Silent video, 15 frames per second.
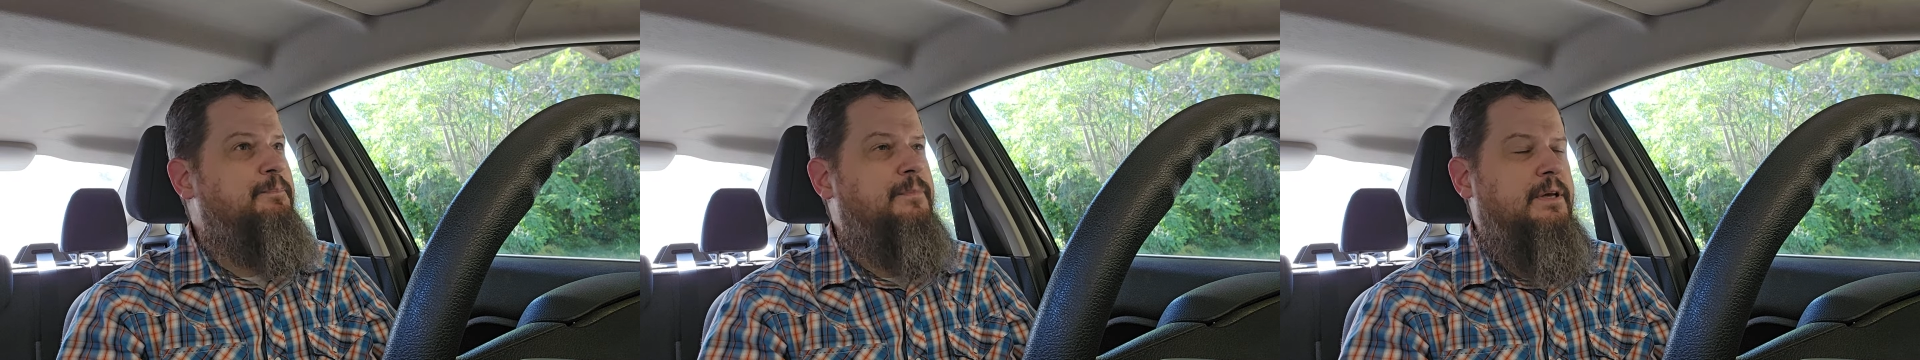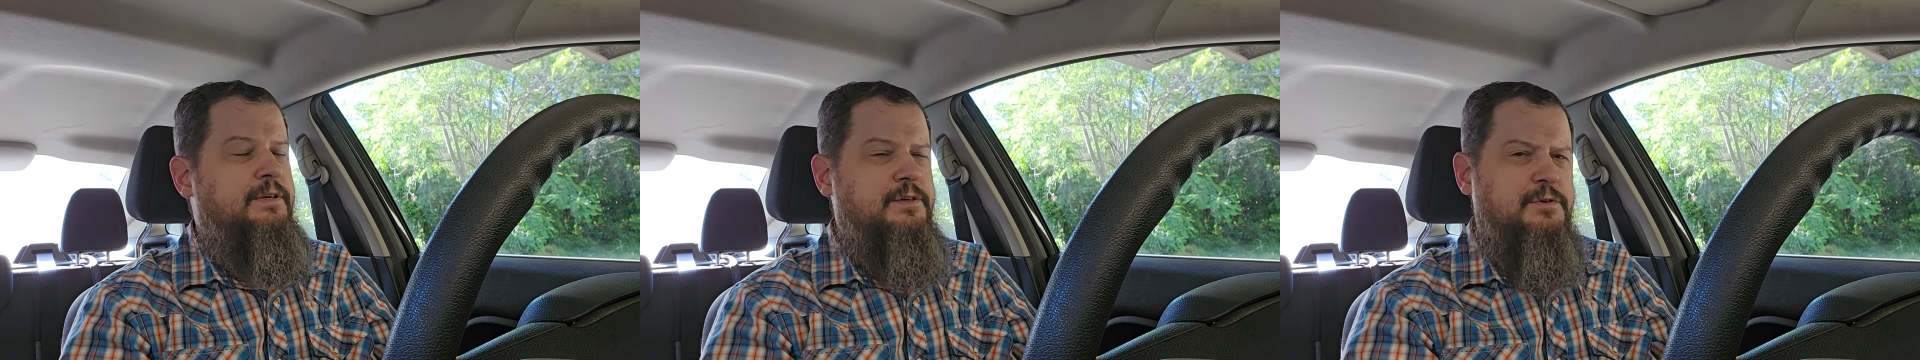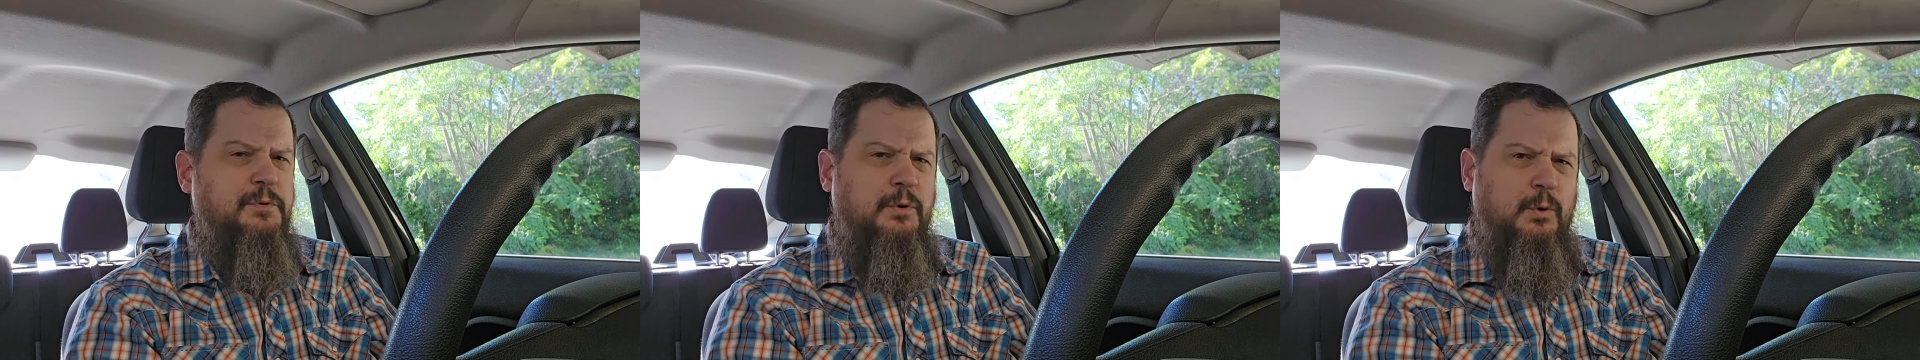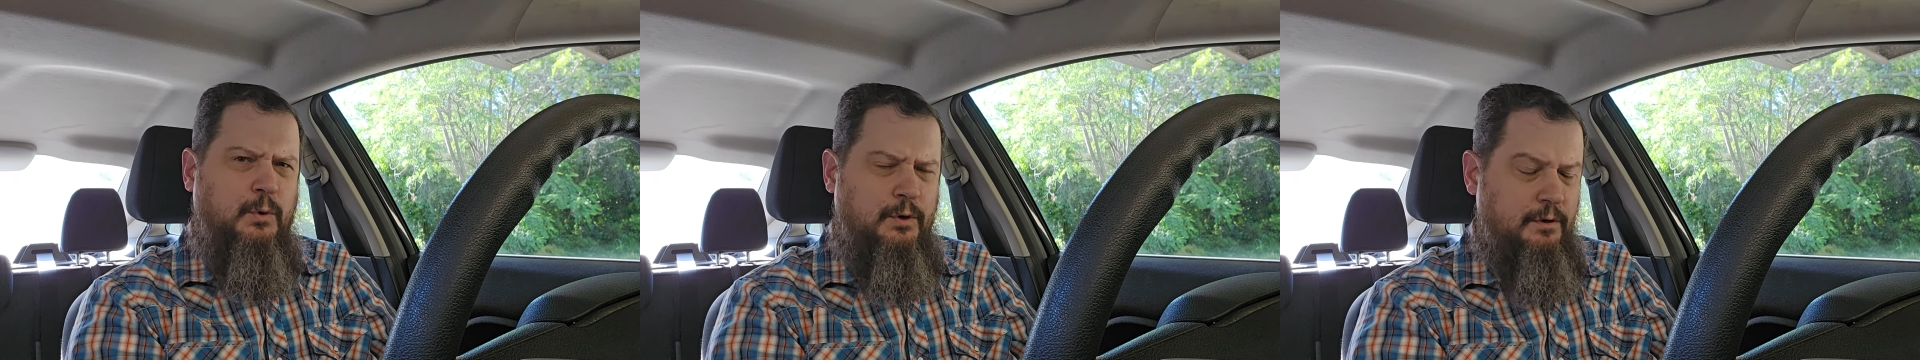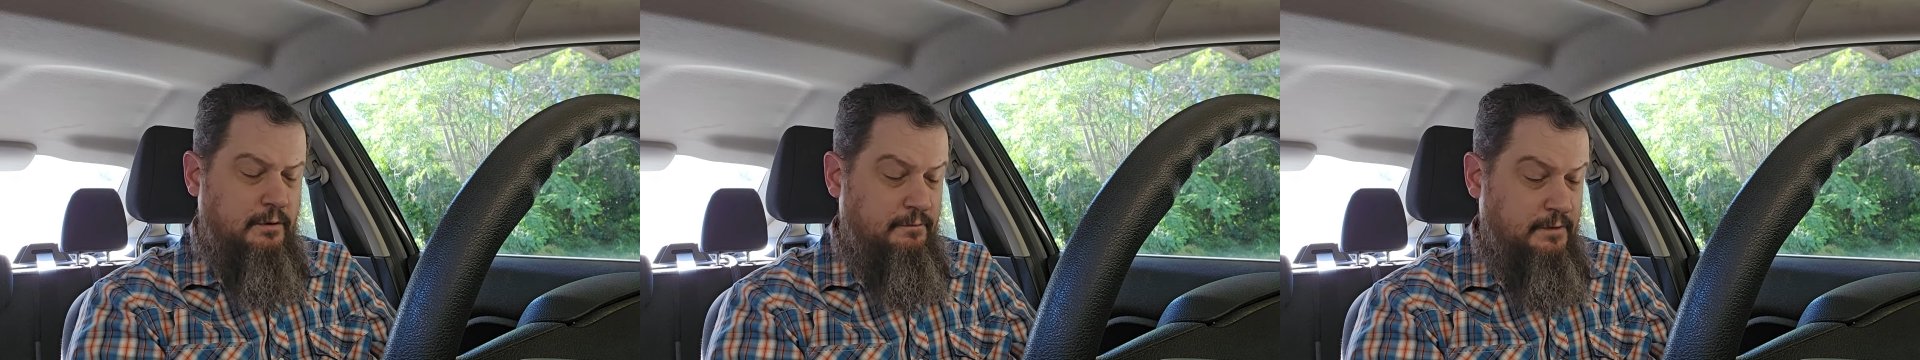I just
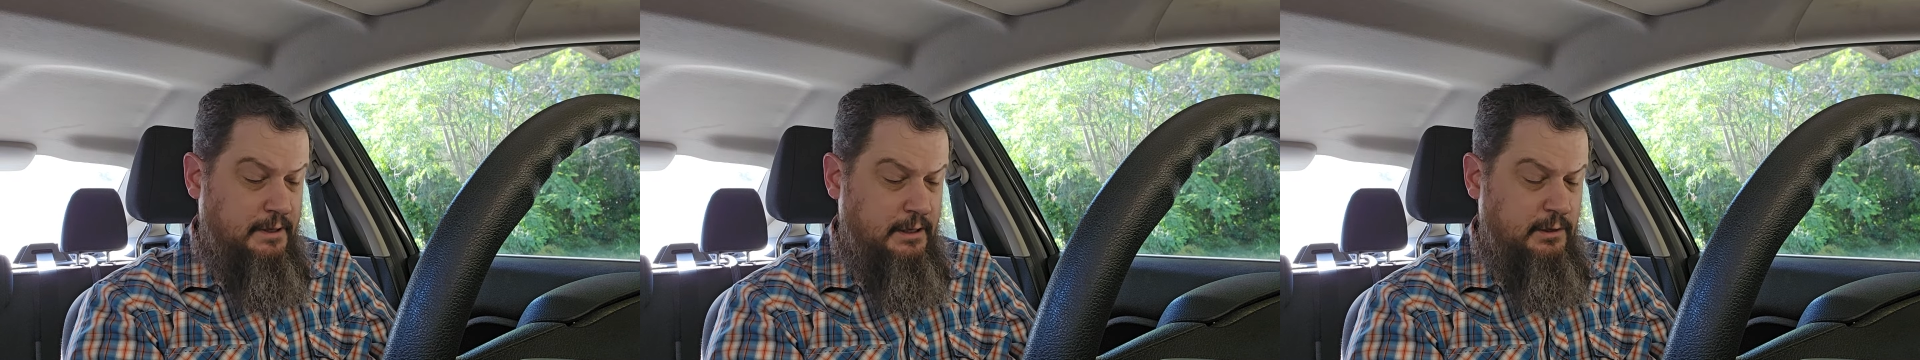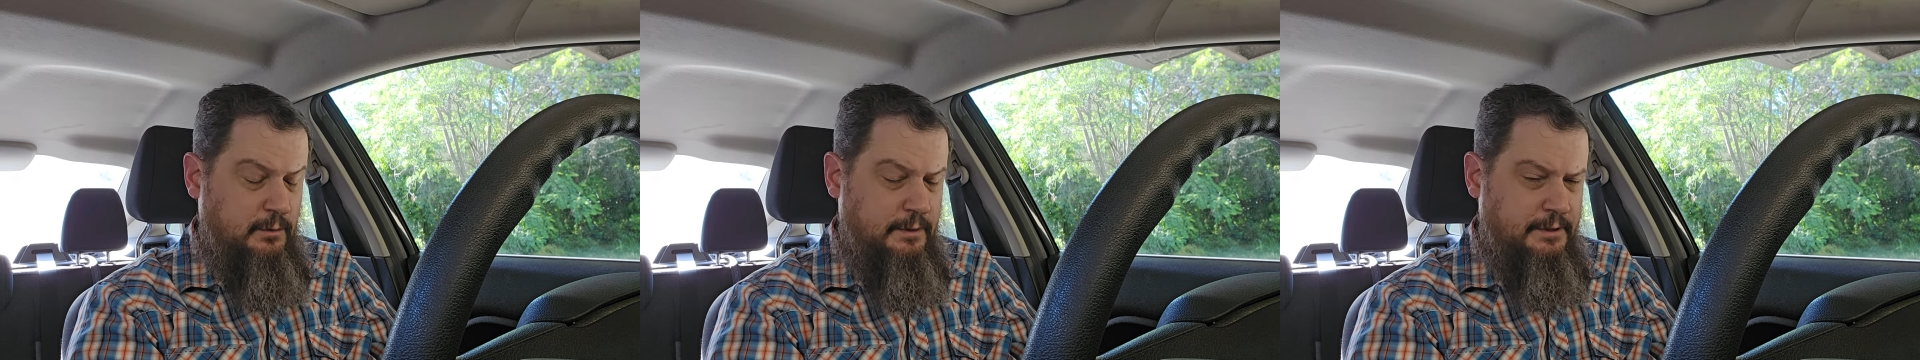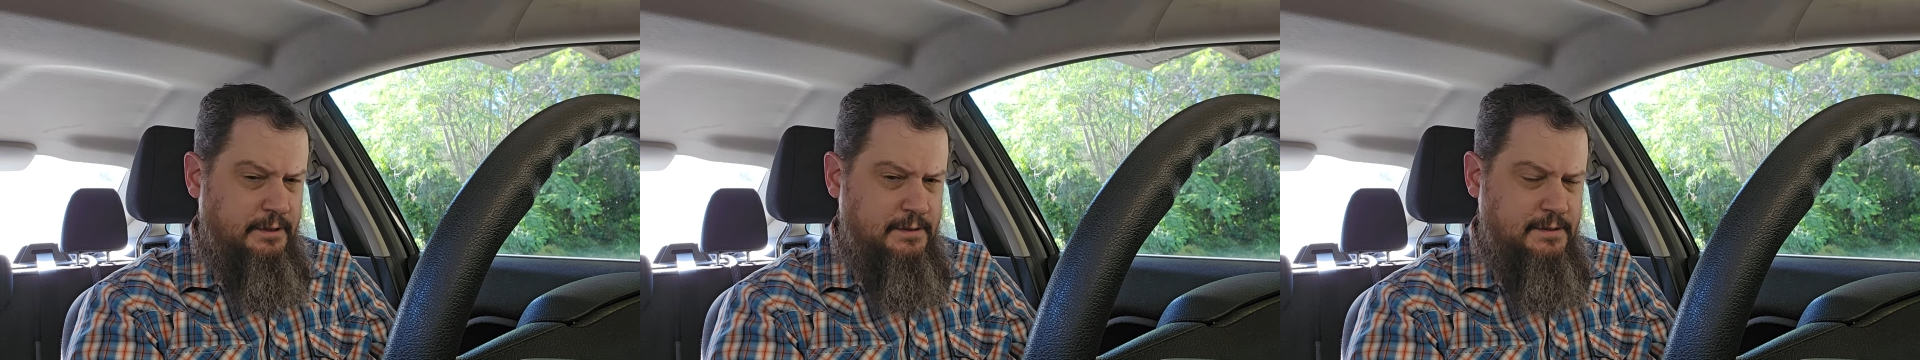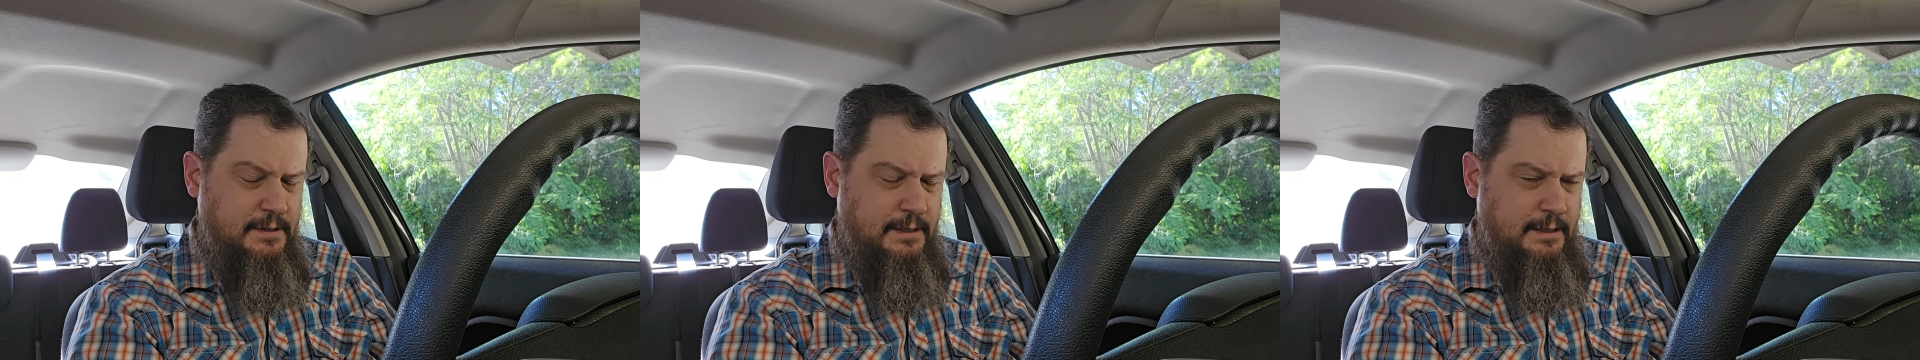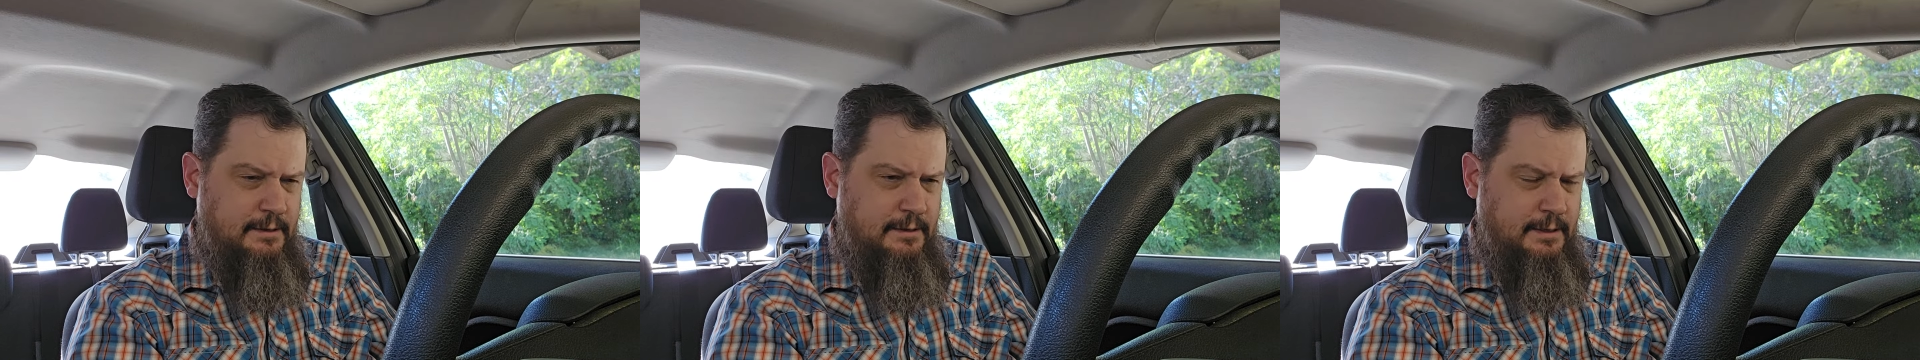recorded a video on this and,